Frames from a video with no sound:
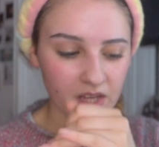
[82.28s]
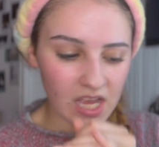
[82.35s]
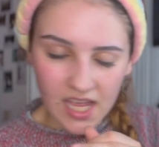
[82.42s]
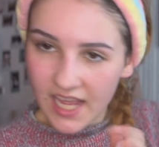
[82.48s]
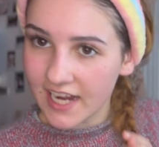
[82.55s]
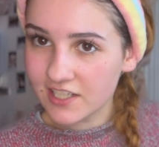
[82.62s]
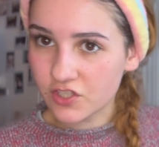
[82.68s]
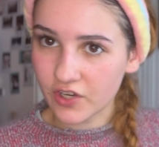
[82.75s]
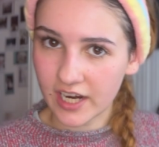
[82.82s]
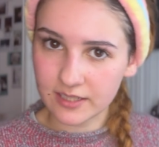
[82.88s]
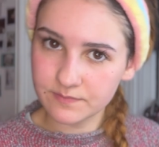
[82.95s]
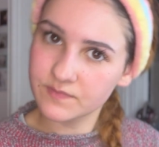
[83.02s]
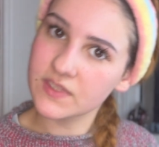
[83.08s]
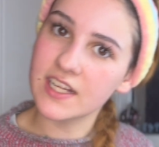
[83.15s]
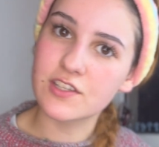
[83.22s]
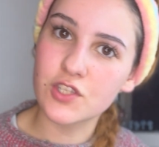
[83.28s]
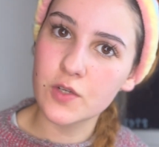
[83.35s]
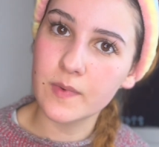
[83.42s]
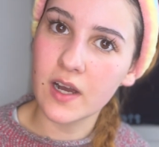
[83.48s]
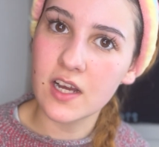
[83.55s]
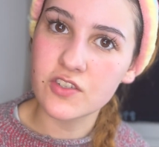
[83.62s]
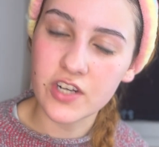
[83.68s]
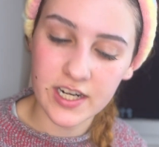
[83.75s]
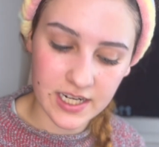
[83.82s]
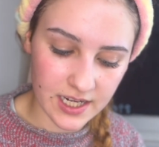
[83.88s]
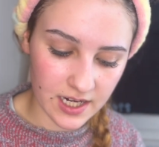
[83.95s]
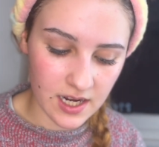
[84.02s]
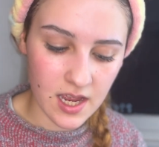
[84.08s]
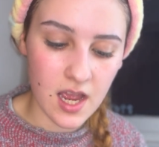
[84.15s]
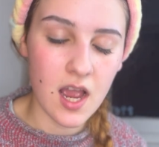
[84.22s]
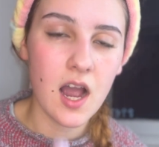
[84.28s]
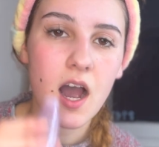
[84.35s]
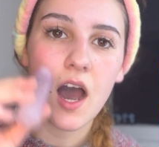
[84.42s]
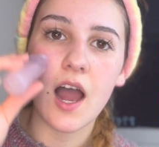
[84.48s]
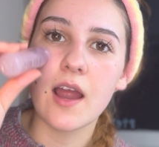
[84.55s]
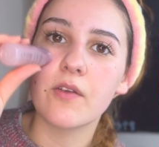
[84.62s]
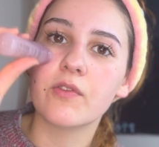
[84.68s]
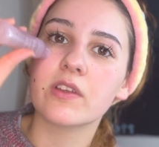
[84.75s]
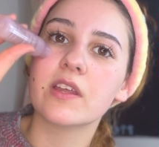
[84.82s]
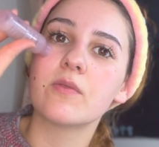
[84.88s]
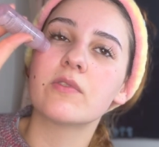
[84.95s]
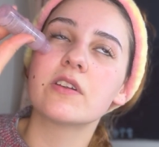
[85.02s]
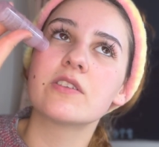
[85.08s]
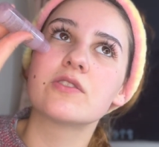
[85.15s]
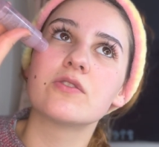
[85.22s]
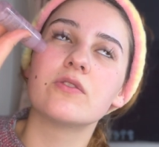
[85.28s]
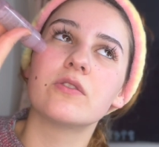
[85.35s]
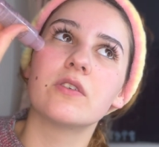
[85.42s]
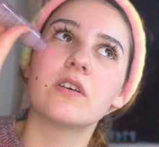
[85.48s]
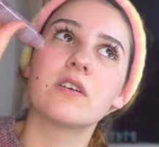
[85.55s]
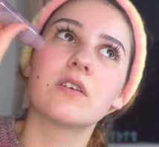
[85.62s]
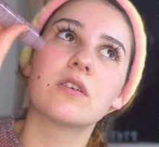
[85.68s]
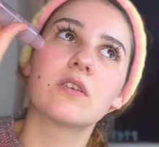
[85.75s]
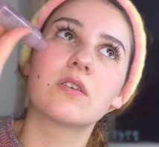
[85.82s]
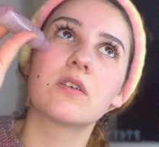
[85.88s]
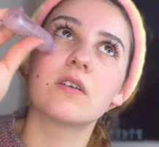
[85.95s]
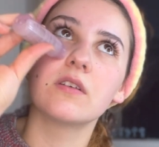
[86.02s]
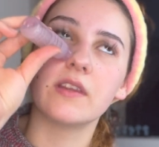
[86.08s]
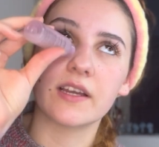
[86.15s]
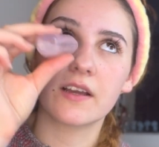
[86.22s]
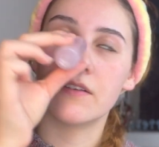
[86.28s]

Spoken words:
It's great. It's super hydrating. I really want to do like a